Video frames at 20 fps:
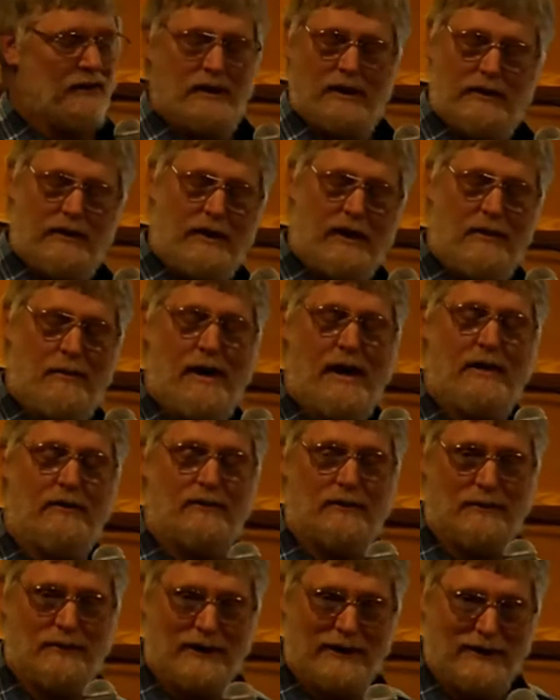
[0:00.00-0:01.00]
I don't think he boxed
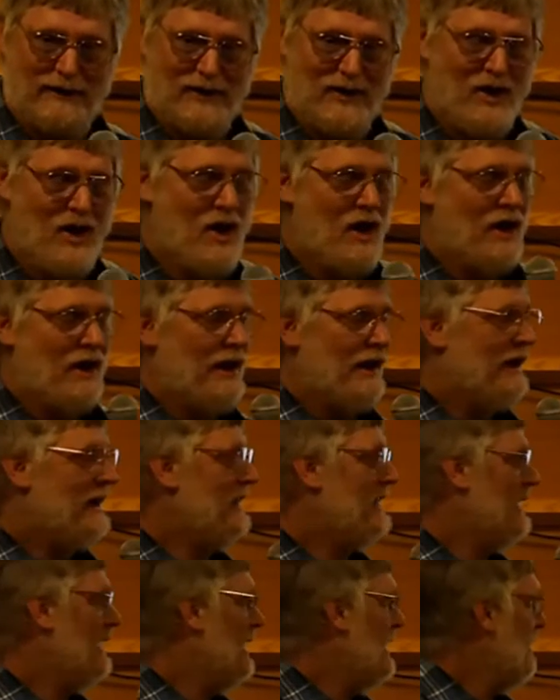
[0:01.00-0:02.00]
like, like he
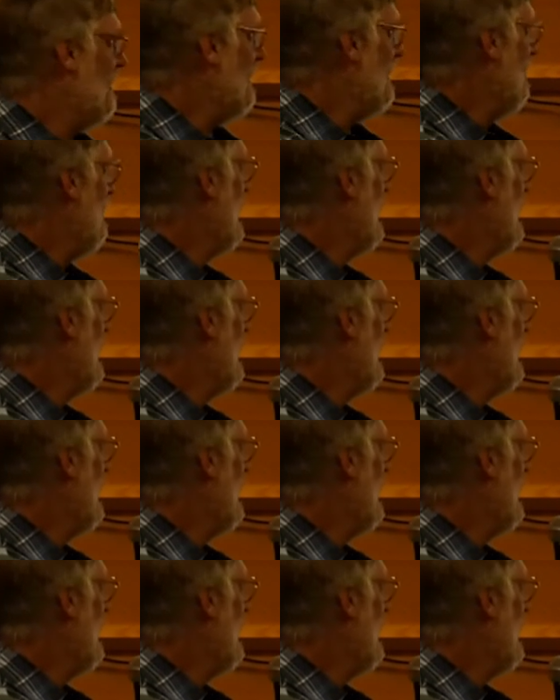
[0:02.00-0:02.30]
did Gifford.